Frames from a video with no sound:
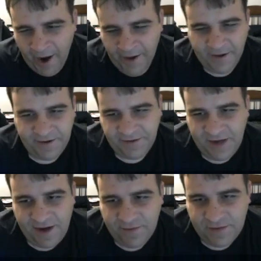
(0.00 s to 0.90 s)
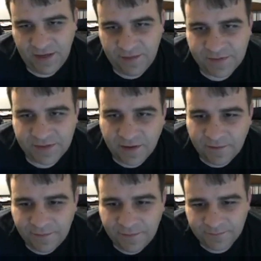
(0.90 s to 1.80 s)
They just gave the same stuff.
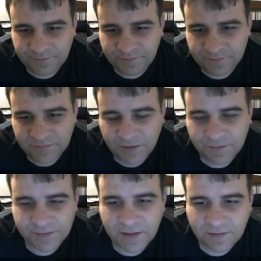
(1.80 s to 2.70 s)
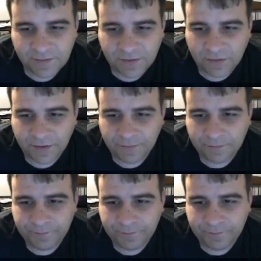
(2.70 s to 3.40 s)
That was kind of annoying.